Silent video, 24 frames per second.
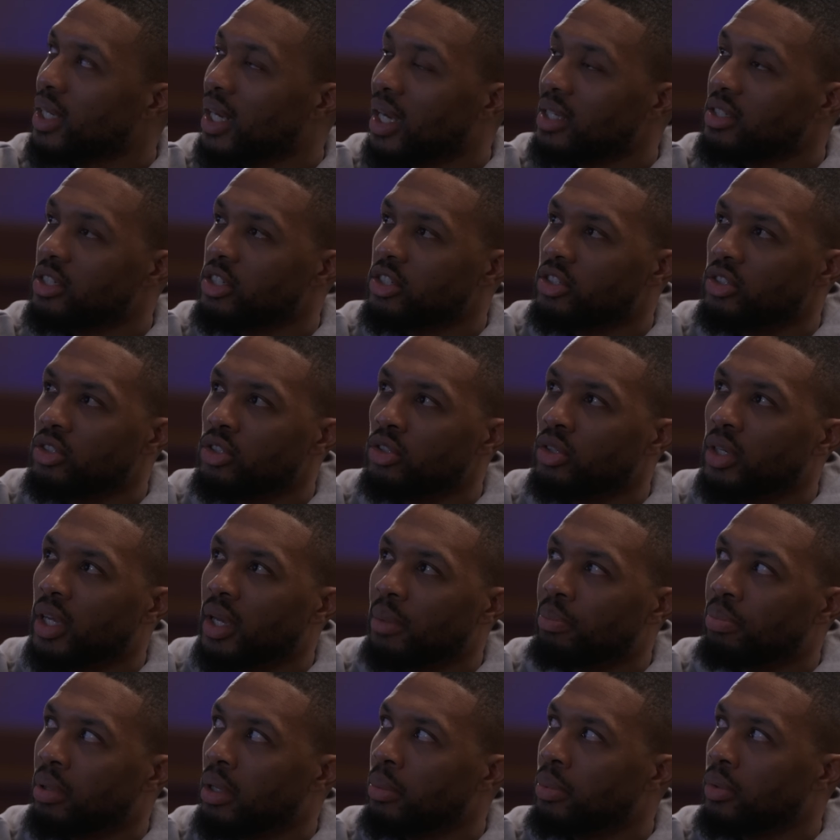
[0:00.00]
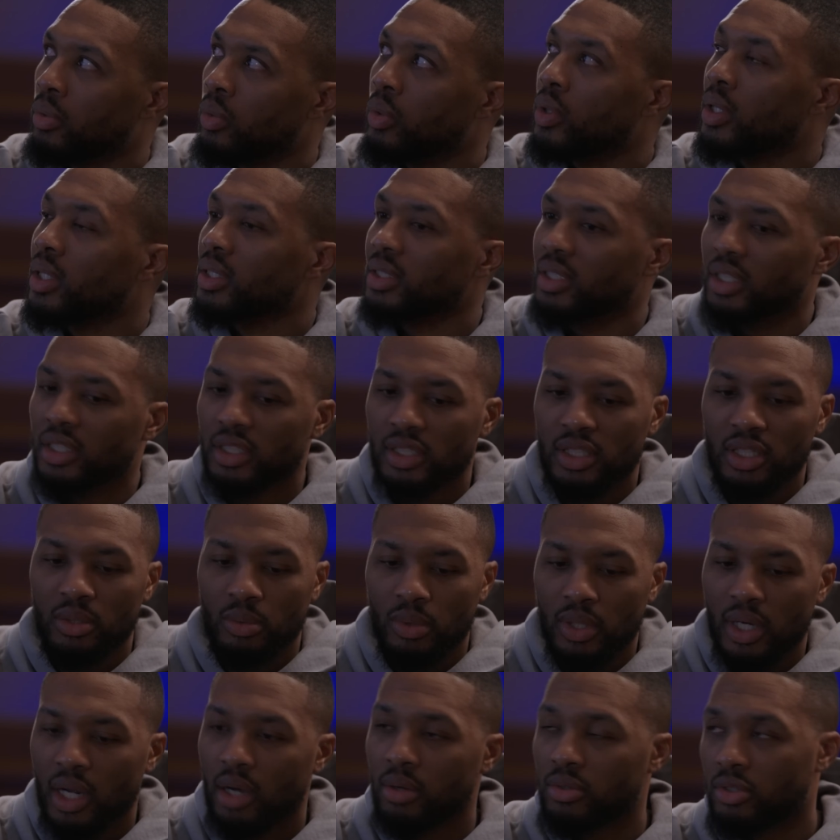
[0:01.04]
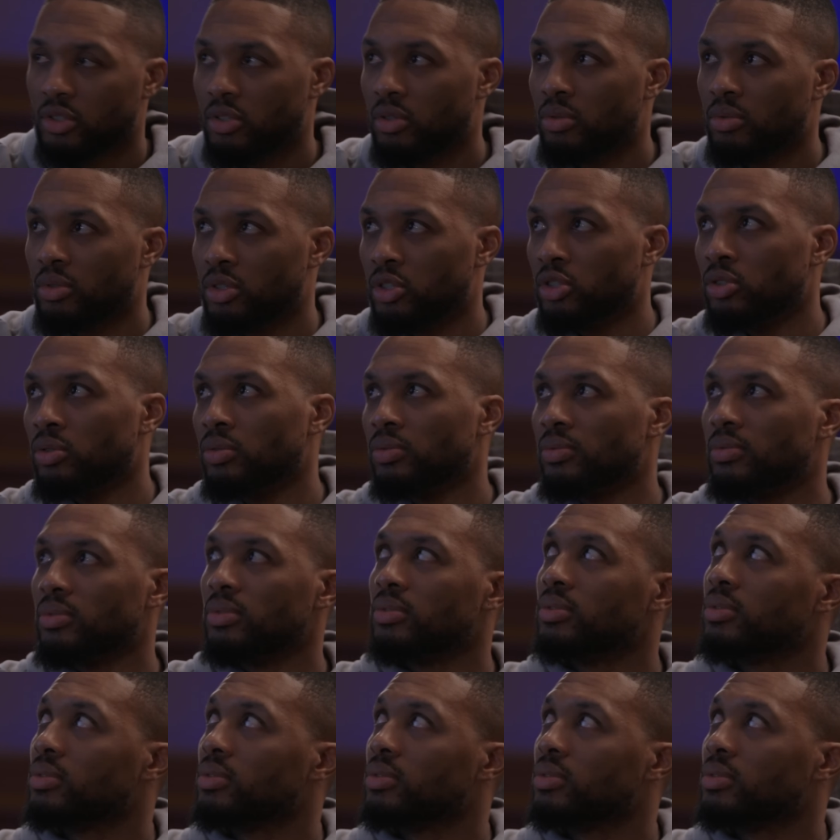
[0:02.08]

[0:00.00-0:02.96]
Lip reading: I just knew that people wanted to see what I was going to do